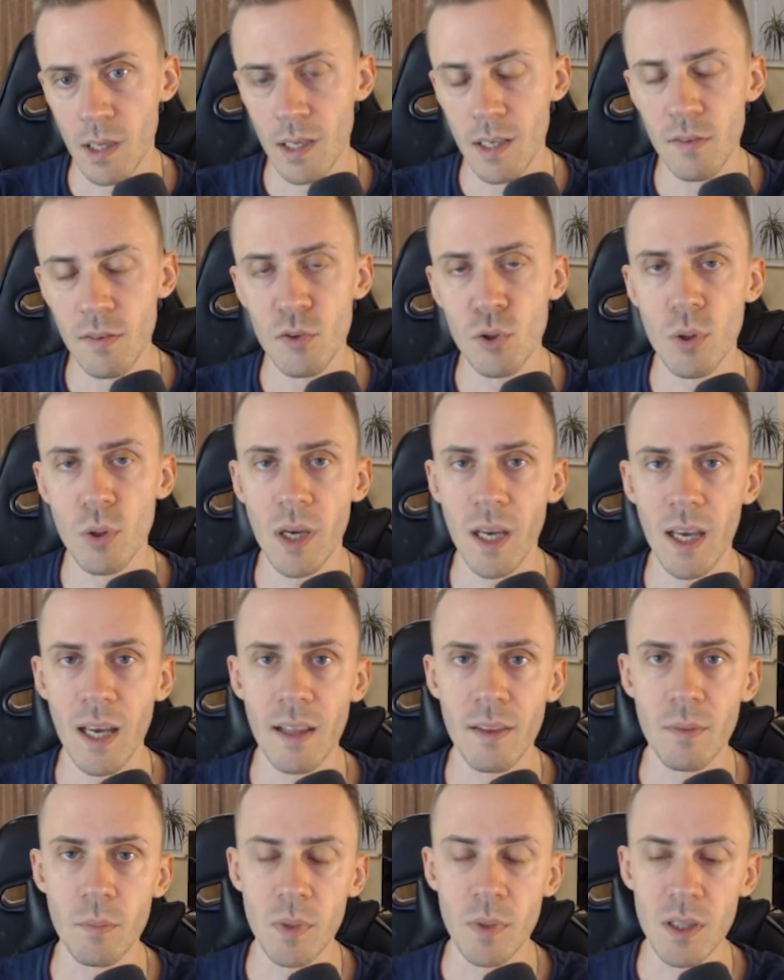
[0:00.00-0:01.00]
If you
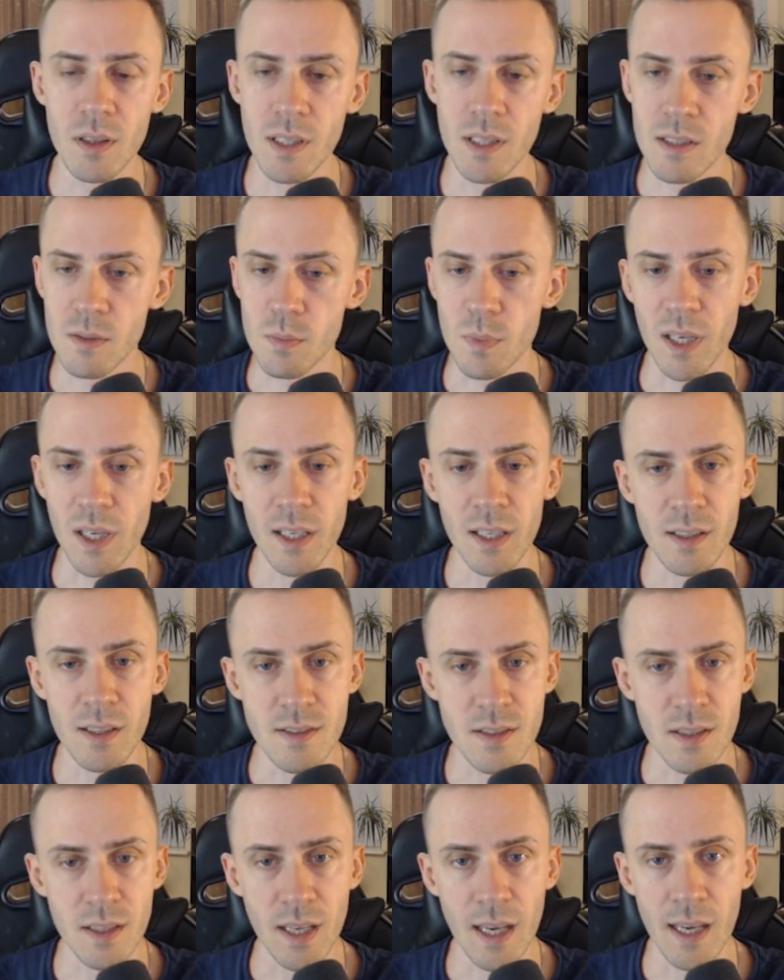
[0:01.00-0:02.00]
can mint as many
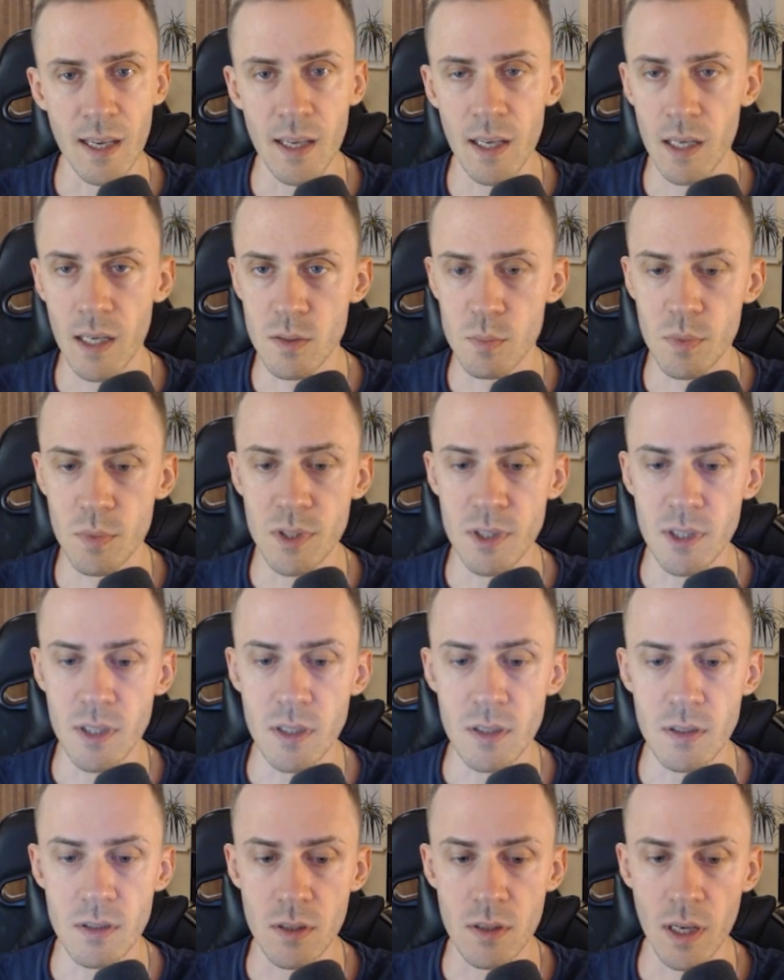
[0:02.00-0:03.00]
ZK
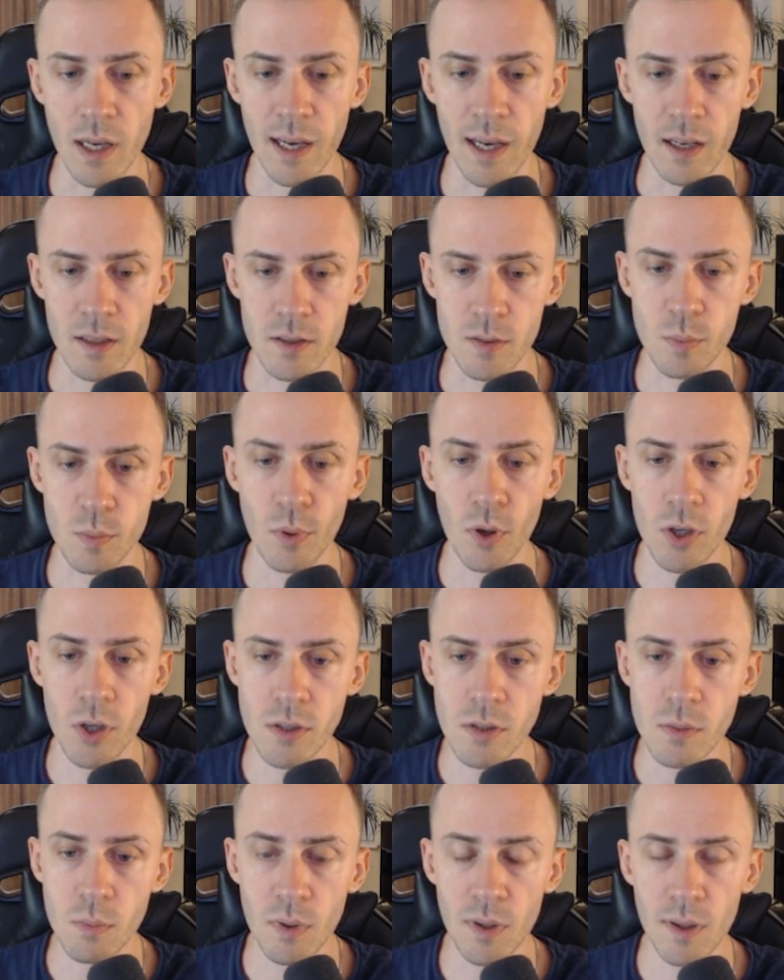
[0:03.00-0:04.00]
SBTs as
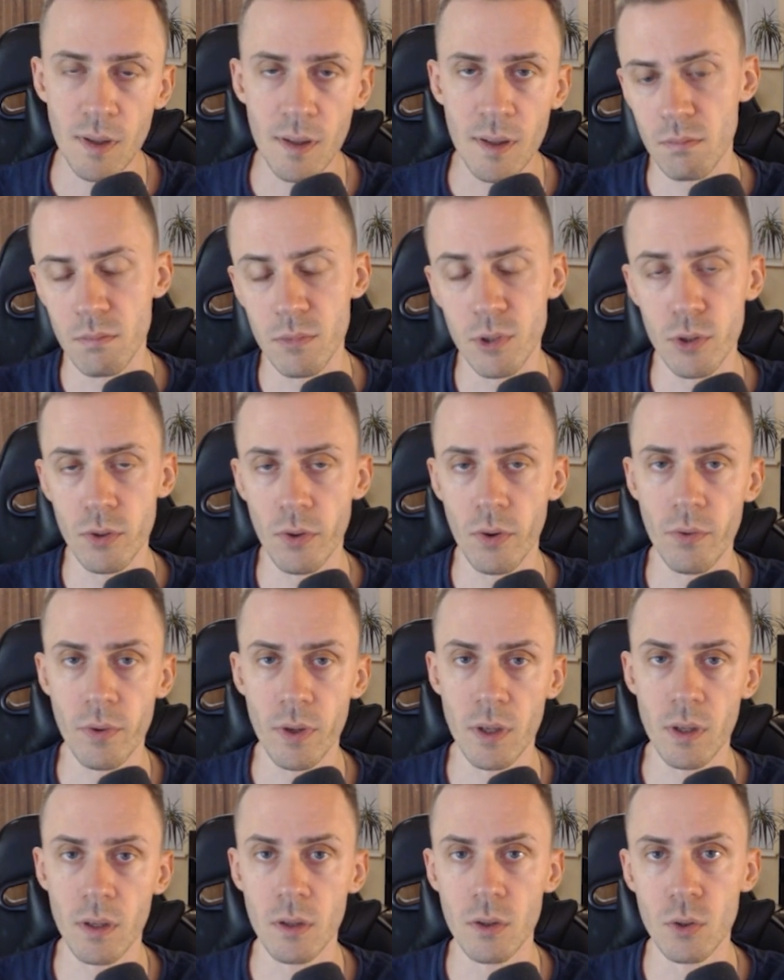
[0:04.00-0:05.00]
possible, you don't
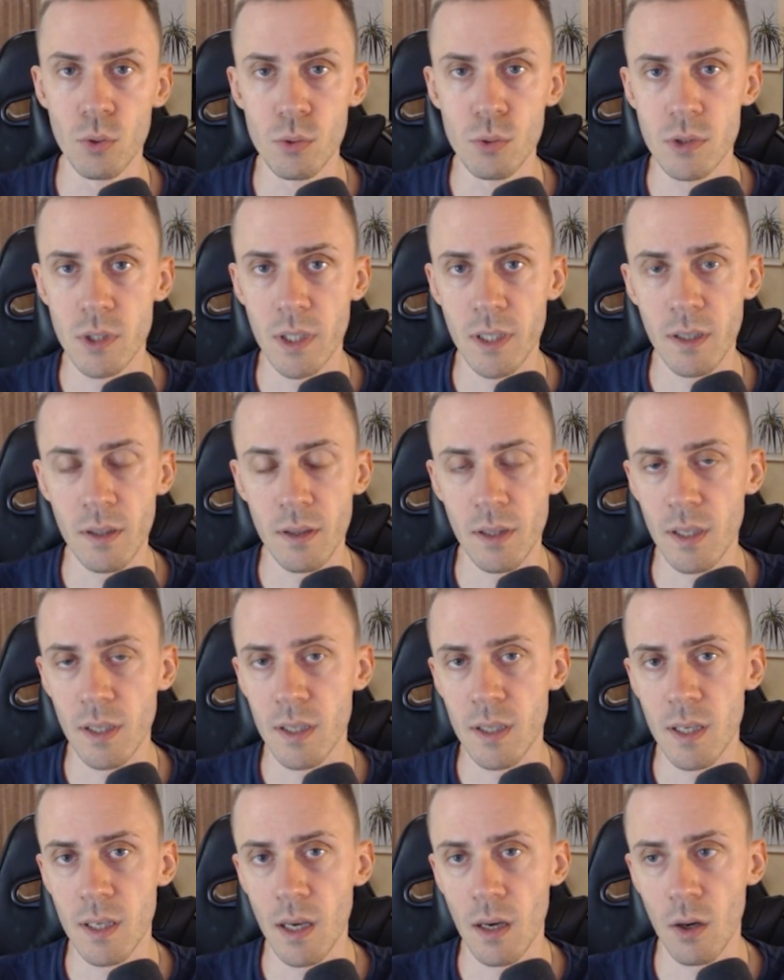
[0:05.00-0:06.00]
really lose anything
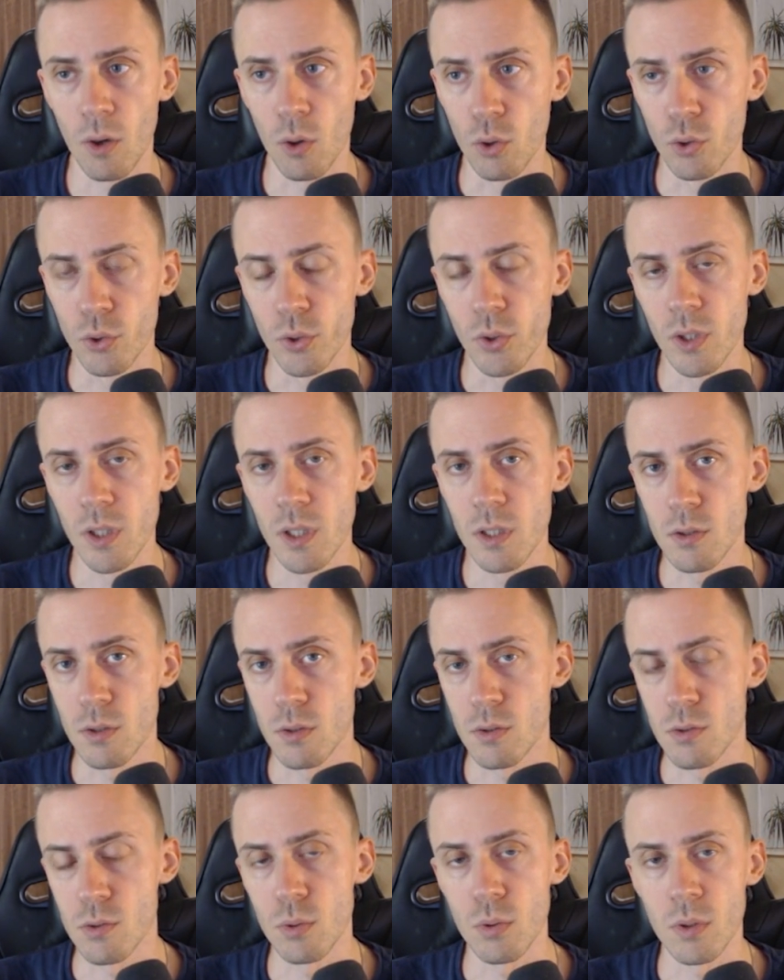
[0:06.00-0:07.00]
here, all you need
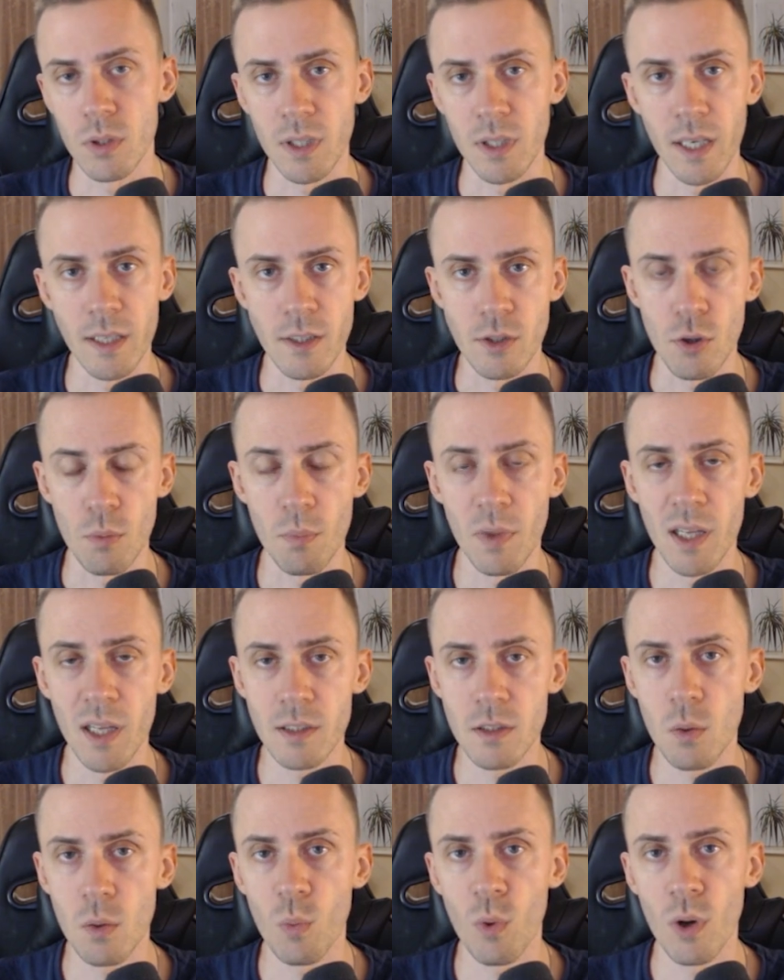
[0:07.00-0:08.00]
is to connect your
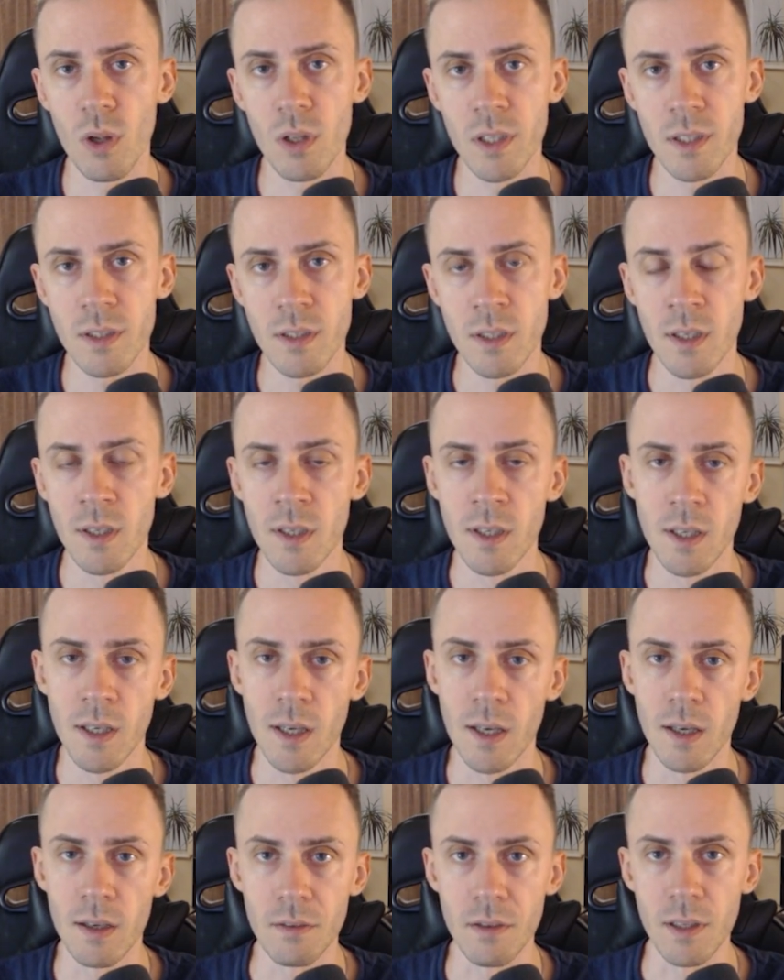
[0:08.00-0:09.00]
Manta wallet,
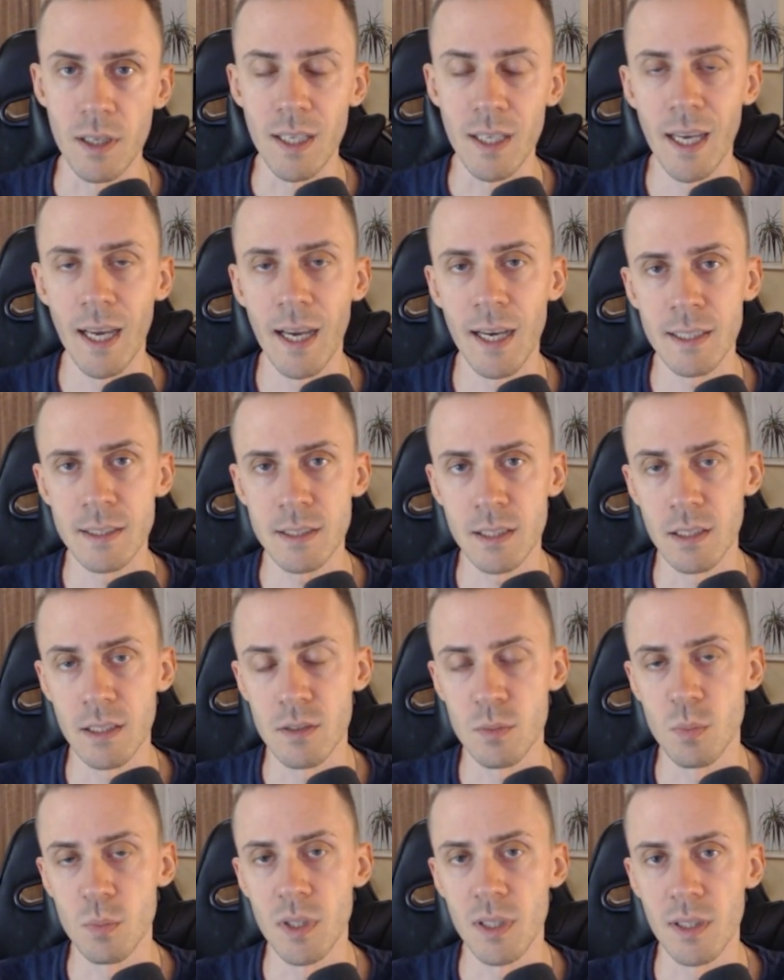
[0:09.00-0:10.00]
and the gas
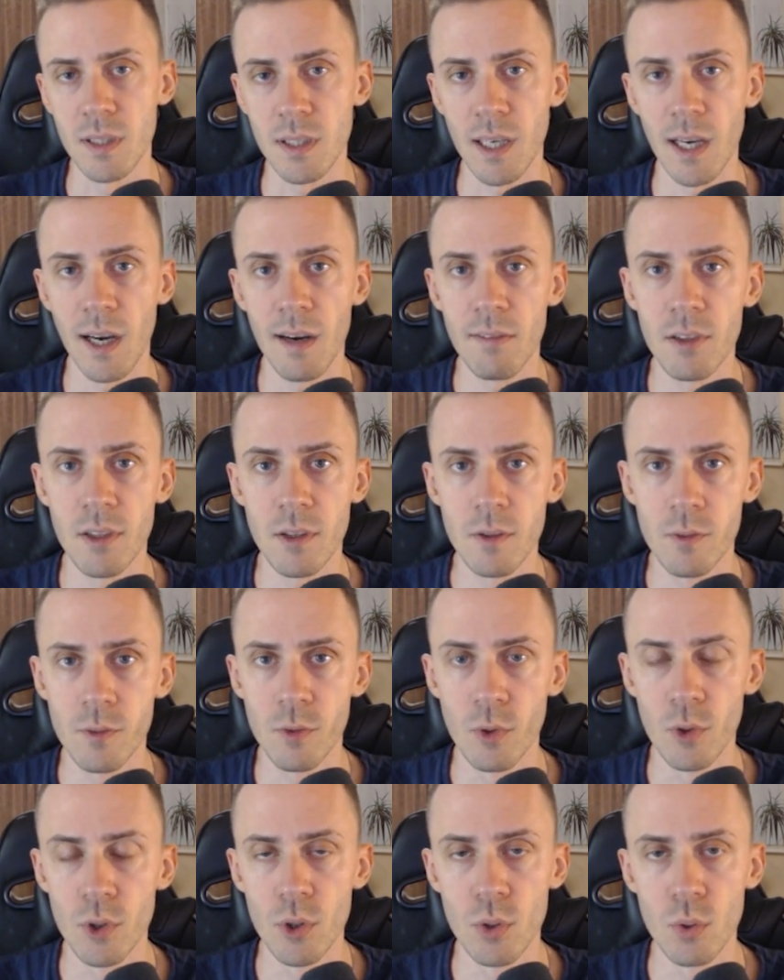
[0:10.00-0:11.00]
is being covered
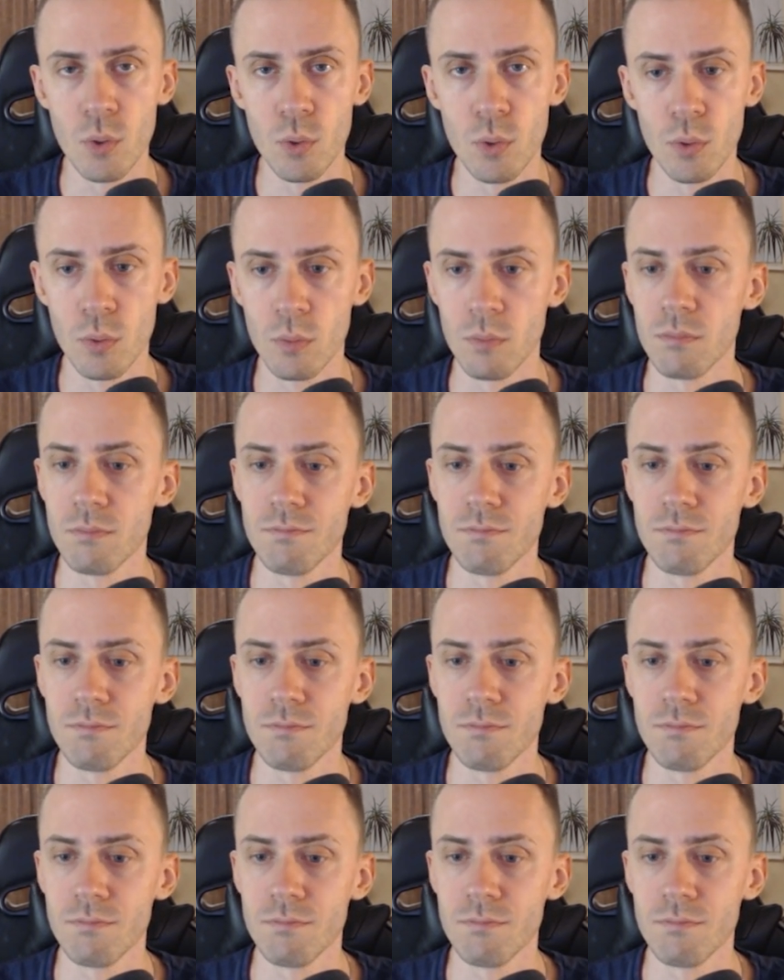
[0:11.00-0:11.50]
for you,